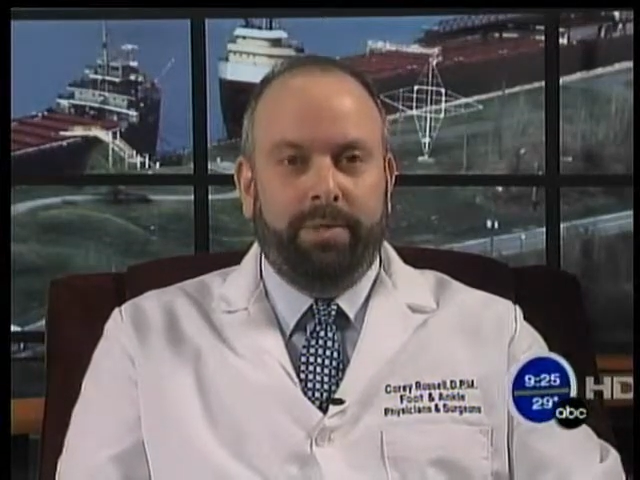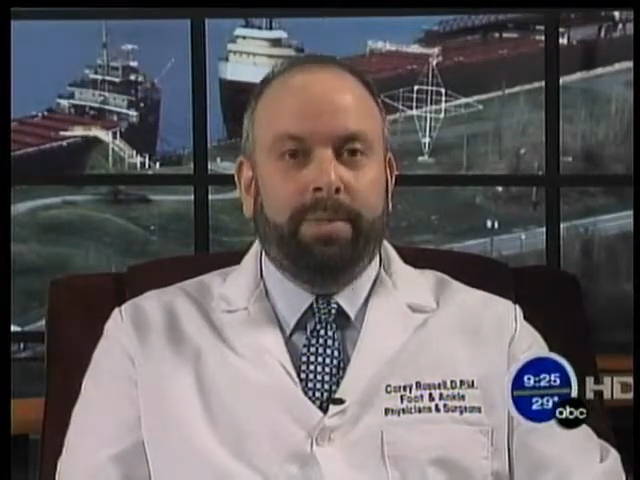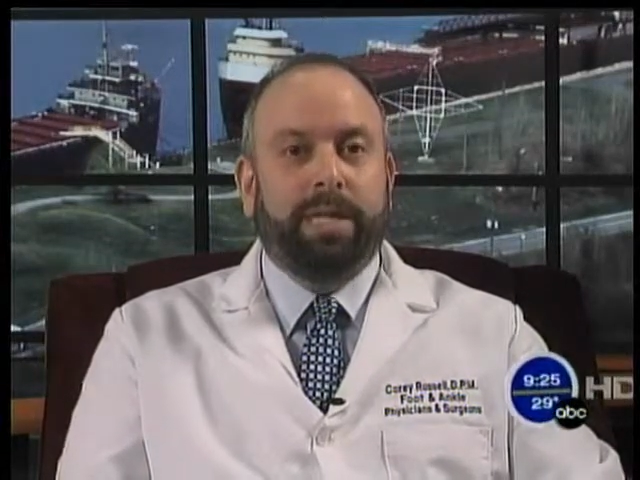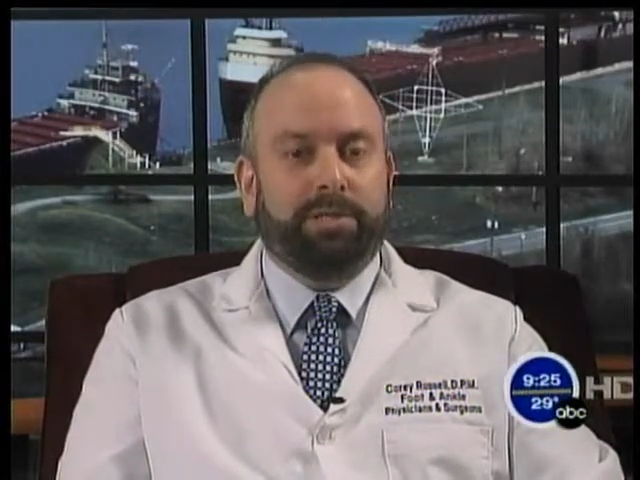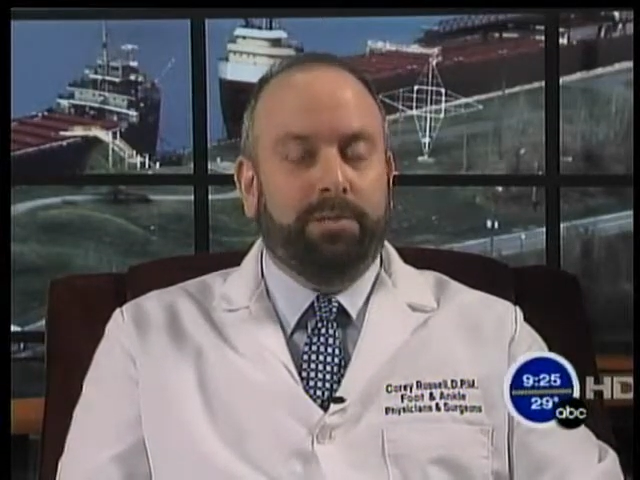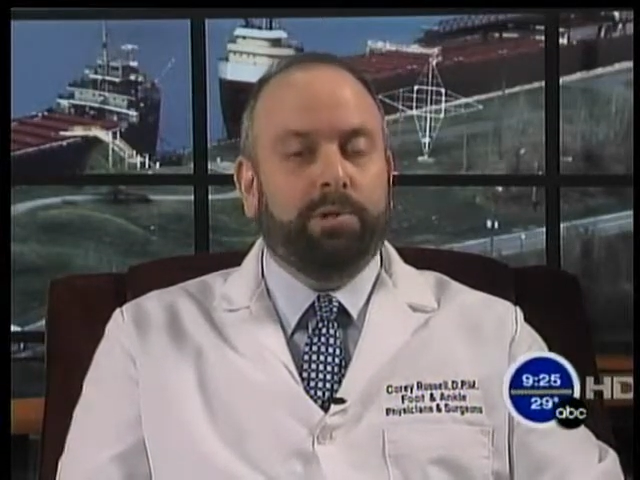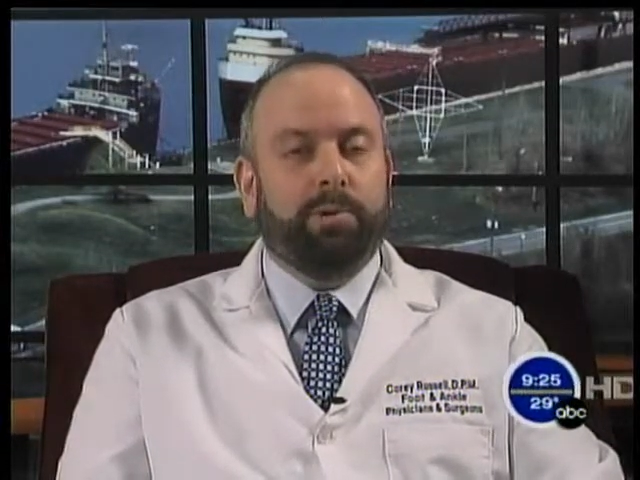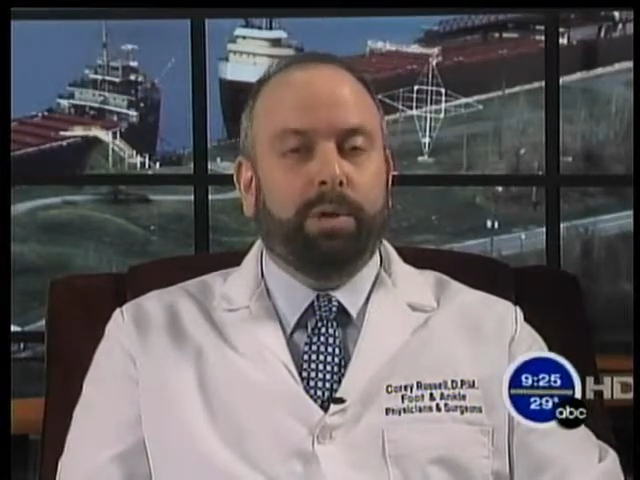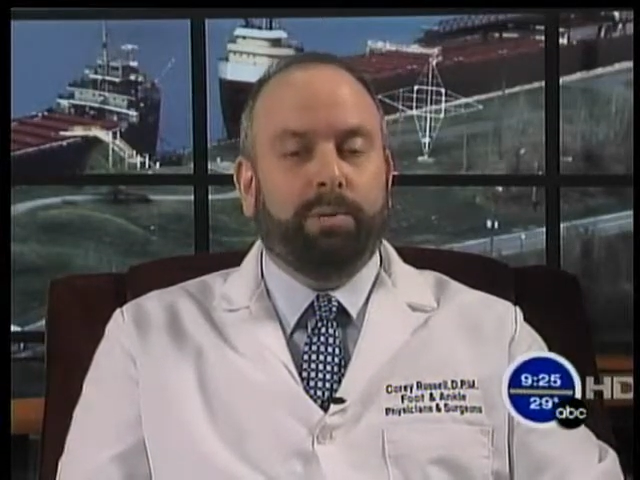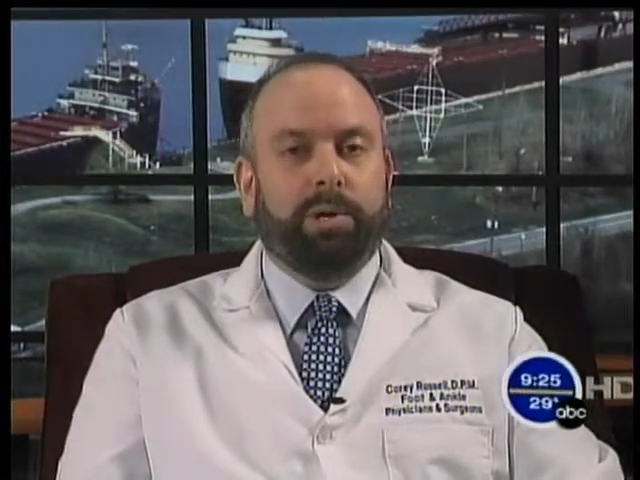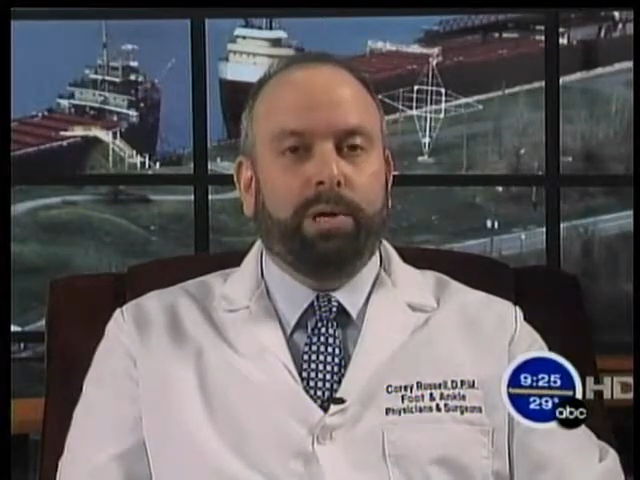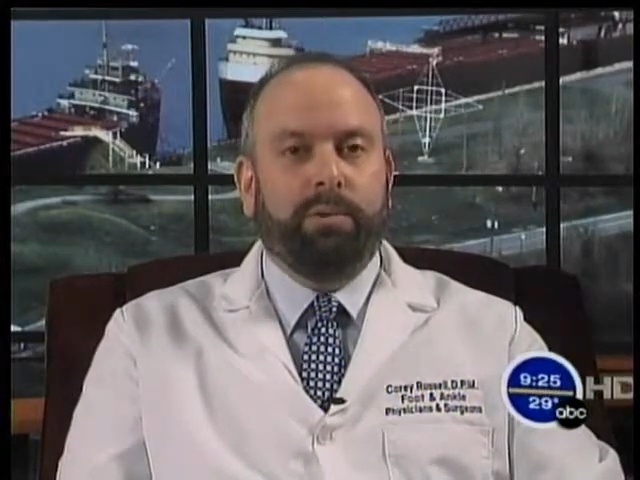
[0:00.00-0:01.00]
But that seems to
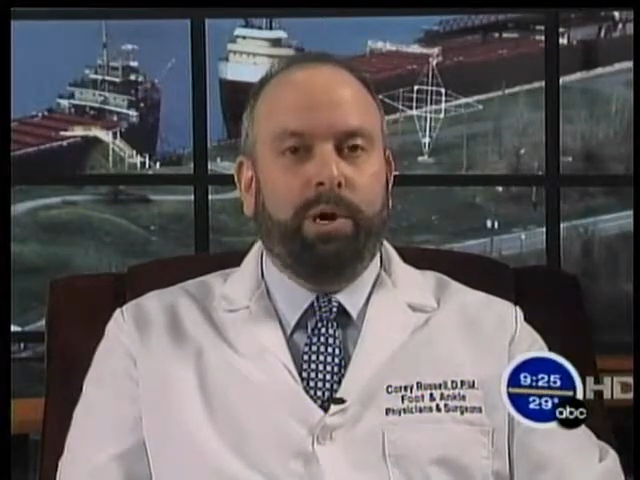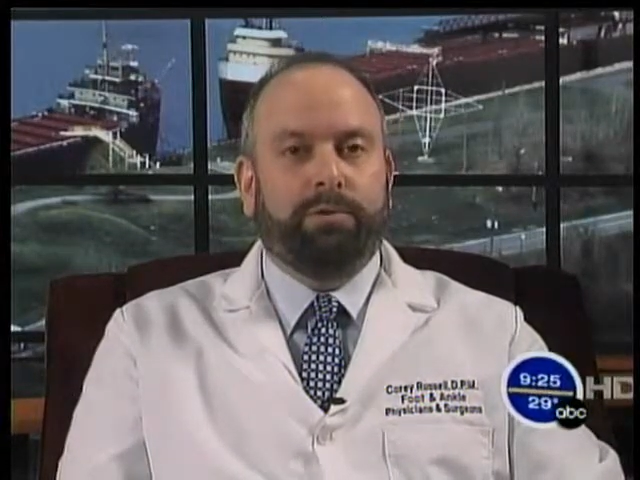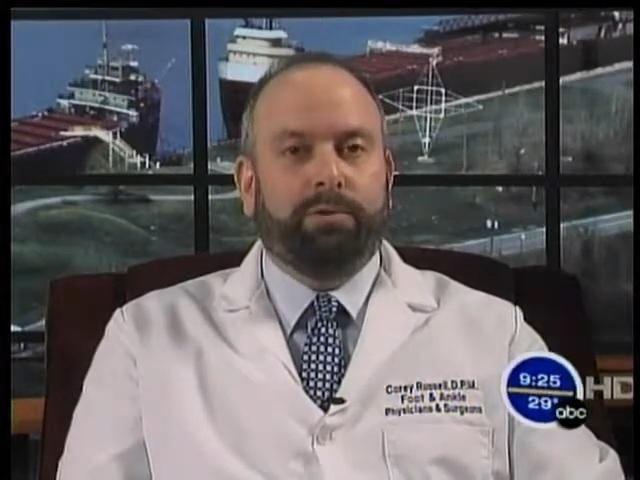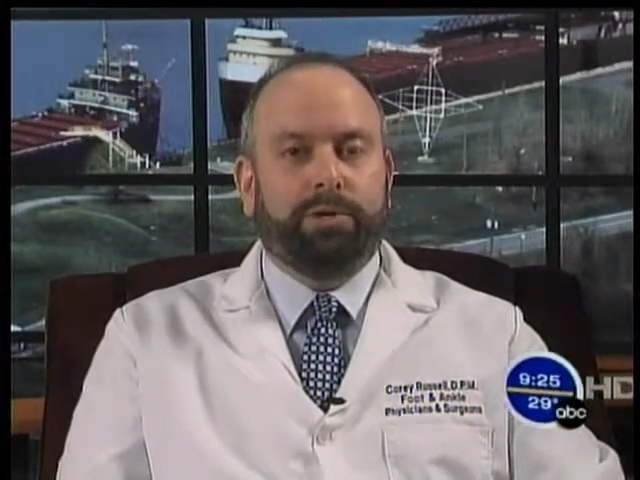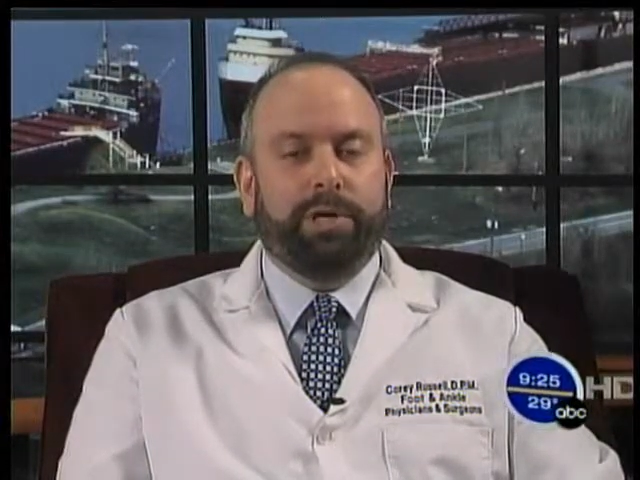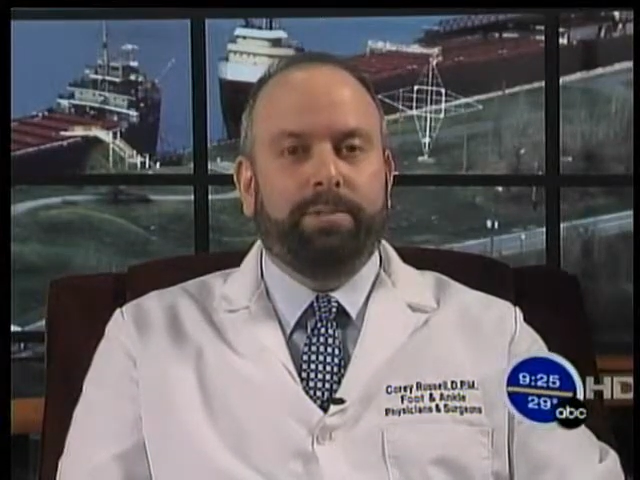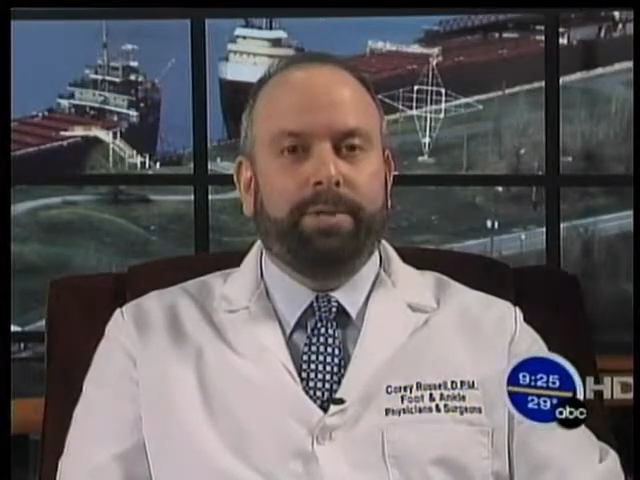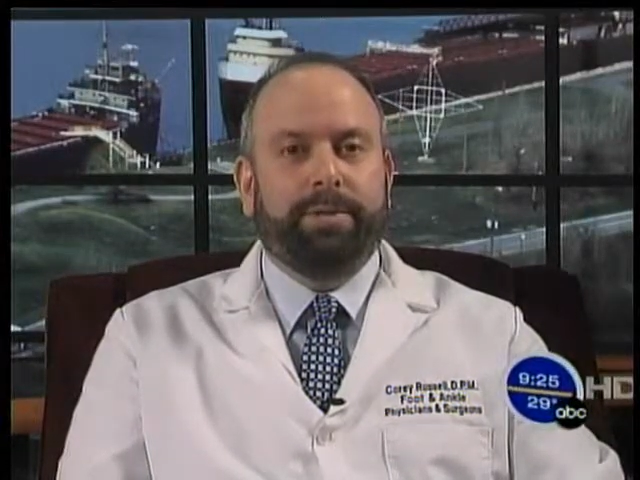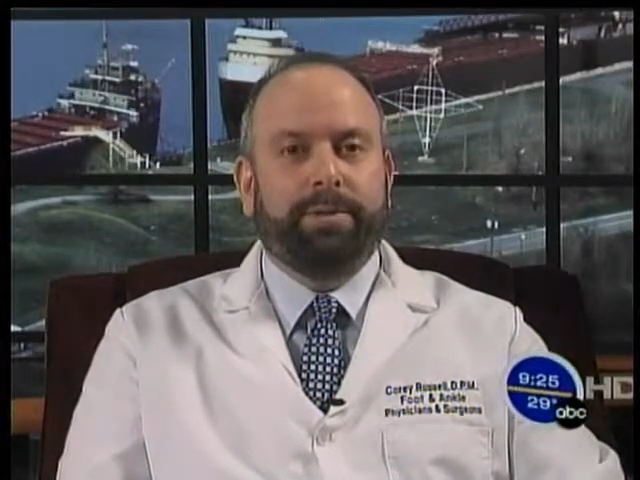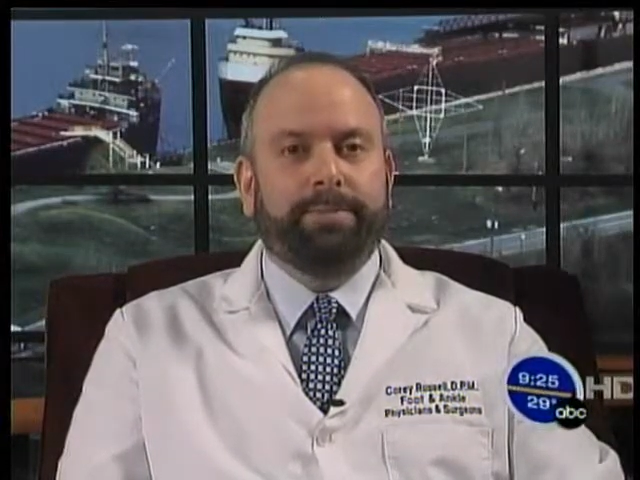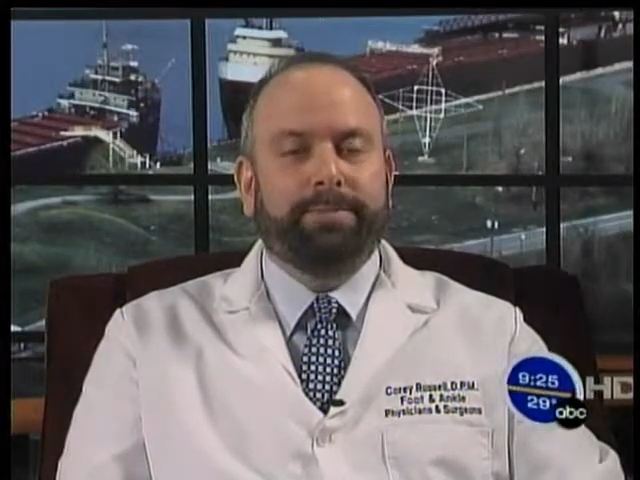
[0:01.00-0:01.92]
work pretty well for treatment.